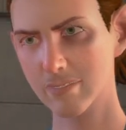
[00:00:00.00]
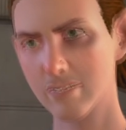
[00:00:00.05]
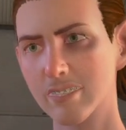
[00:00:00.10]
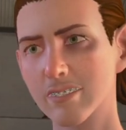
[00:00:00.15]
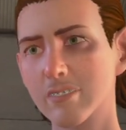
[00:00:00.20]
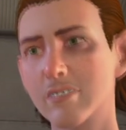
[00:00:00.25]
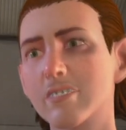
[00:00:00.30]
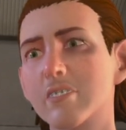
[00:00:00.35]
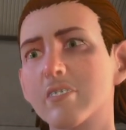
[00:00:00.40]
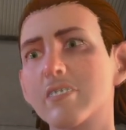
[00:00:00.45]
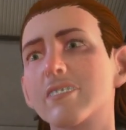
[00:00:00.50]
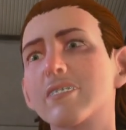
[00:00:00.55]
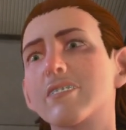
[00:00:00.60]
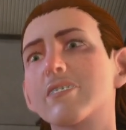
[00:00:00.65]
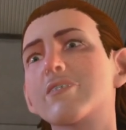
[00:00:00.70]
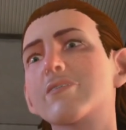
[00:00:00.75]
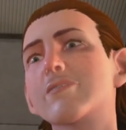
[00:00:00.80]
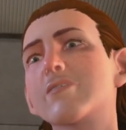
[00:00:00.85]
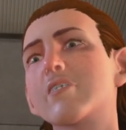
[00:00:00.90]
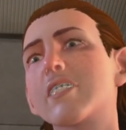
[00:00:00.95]
What are you doing
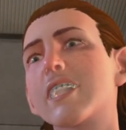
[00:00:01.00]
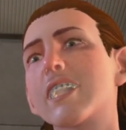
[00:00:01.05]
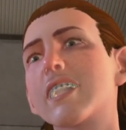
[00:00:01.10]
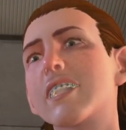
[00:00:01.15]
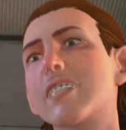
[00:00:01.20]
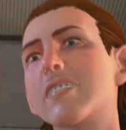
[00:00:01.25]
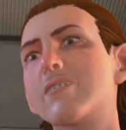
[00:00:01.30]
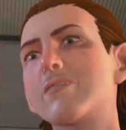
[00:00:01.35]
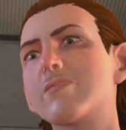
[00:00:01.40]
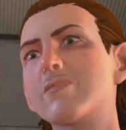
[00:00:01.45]
here anyway?